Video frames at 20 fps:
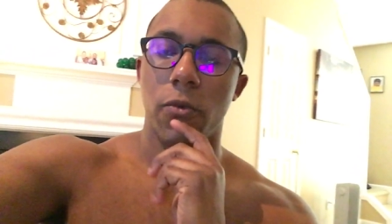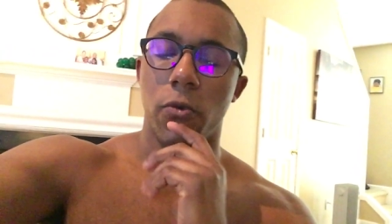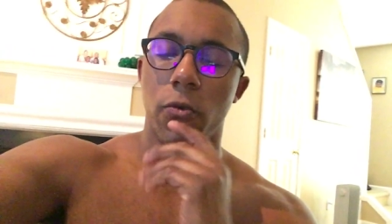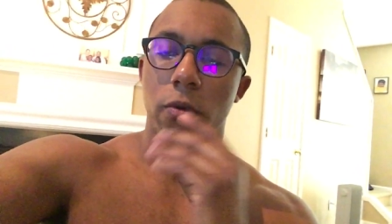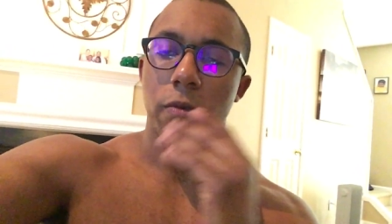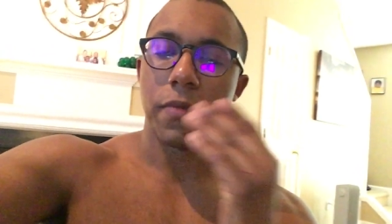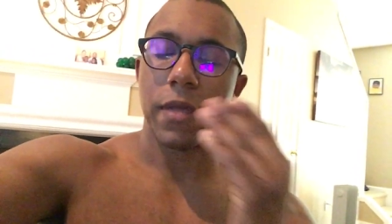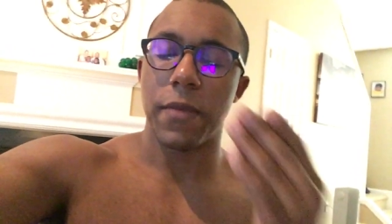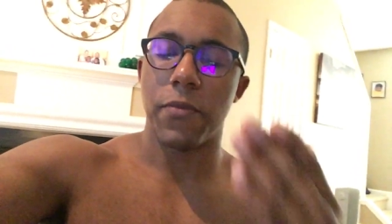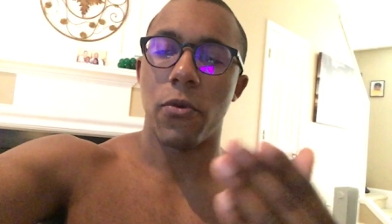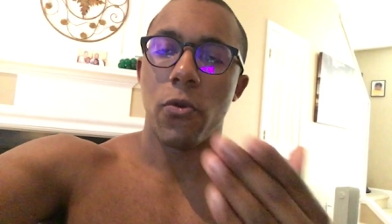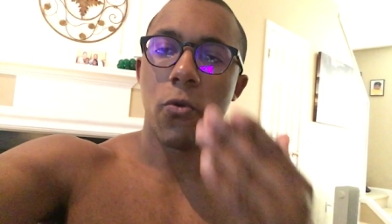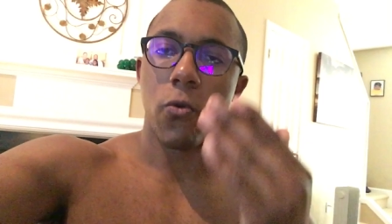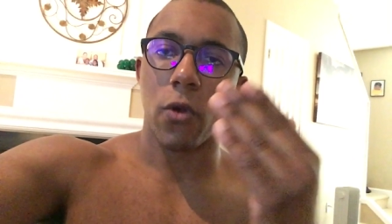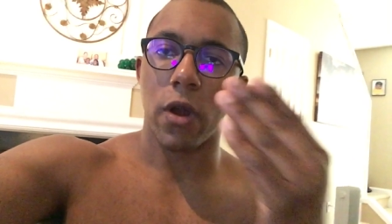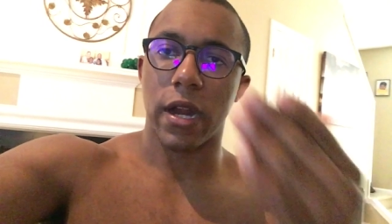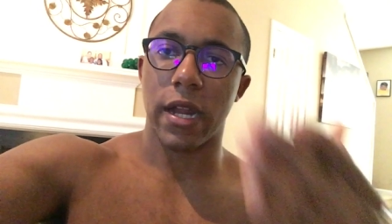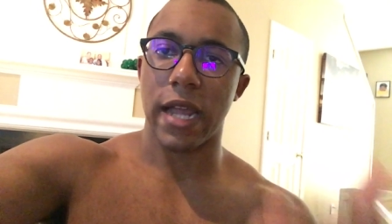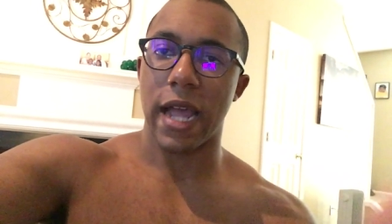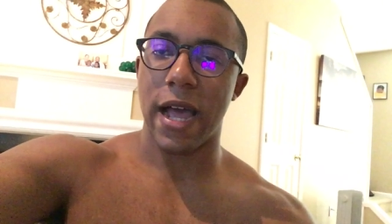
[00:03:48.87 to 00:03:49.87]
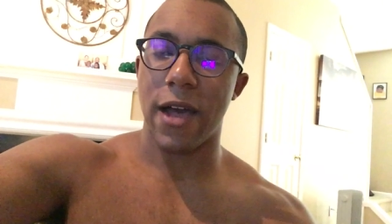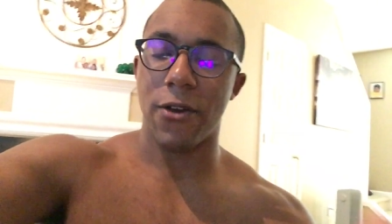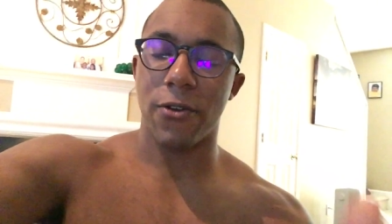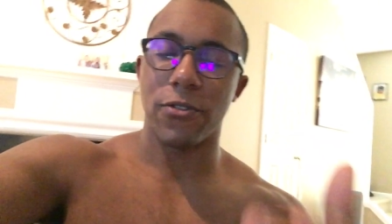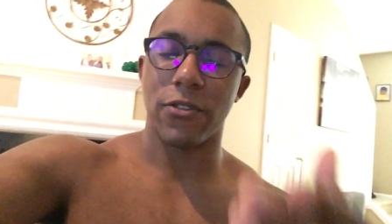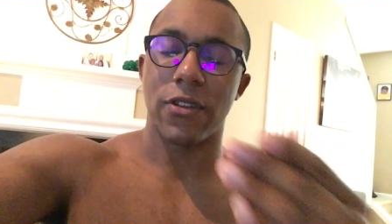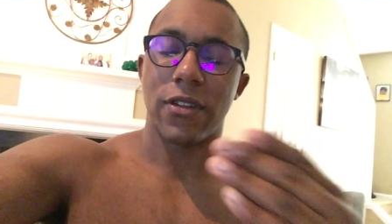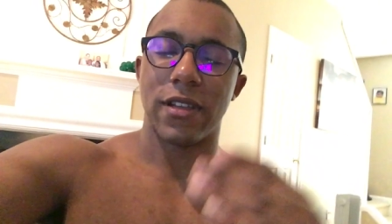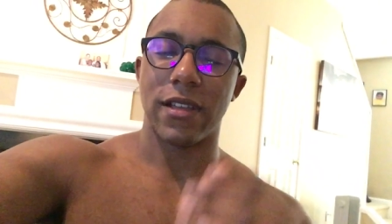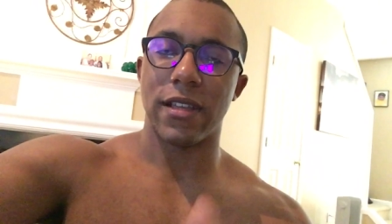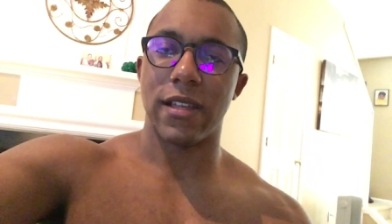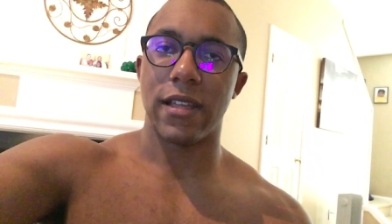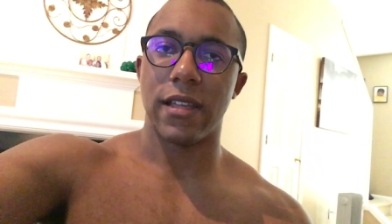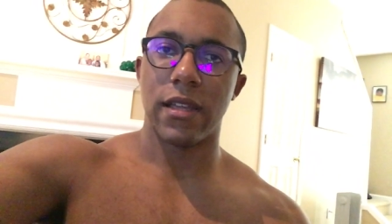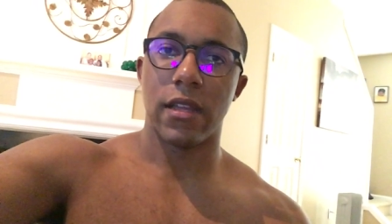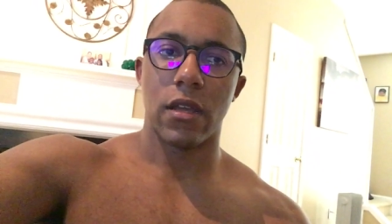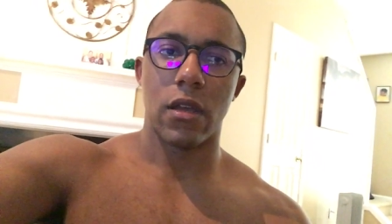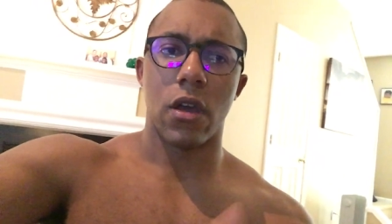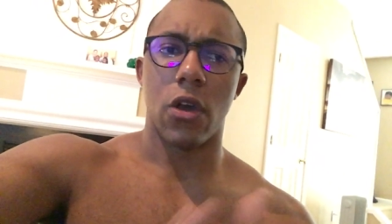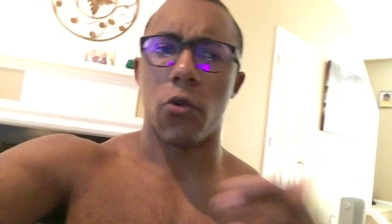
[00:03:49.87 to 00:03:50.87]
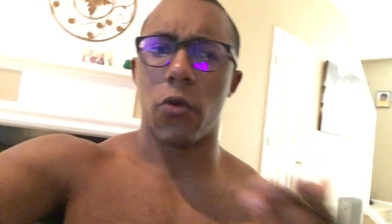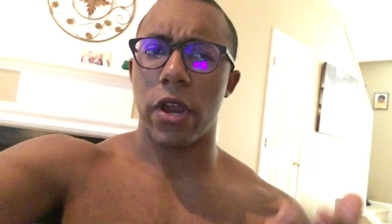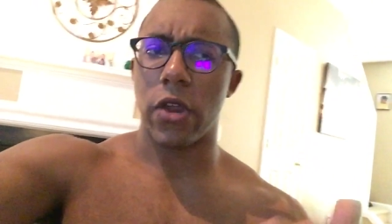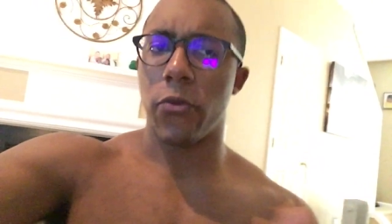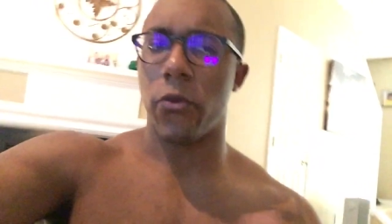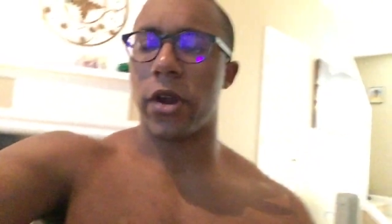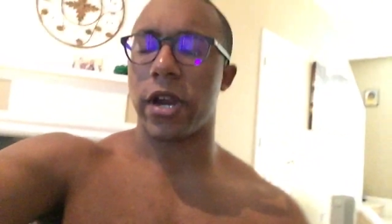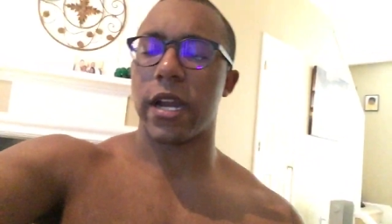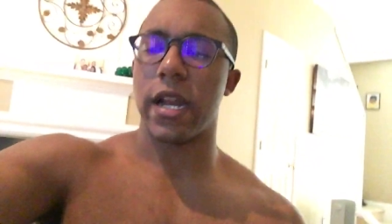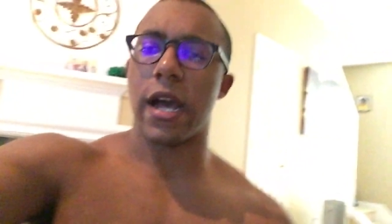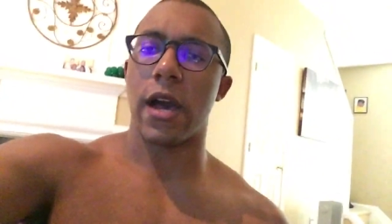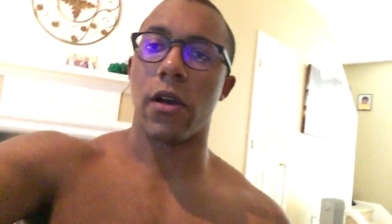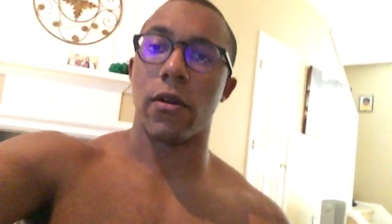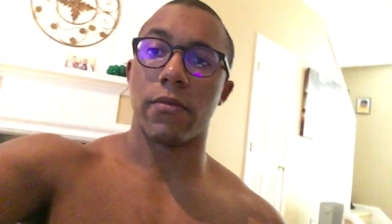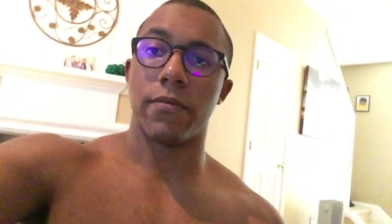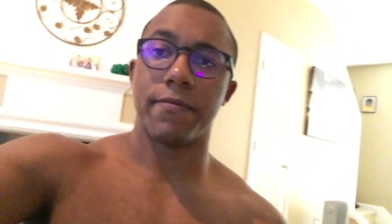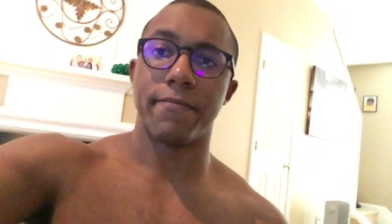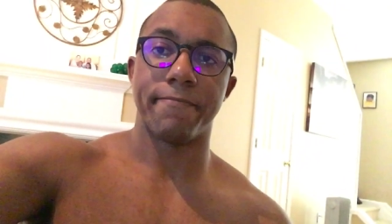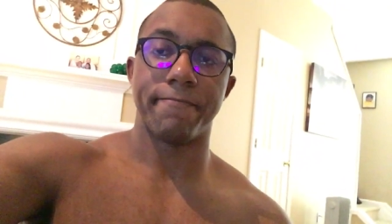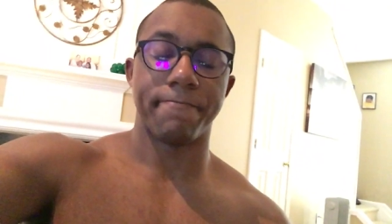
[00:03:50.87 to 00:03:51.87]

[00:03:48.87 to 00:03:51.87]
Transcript: when people work out, why are you working out?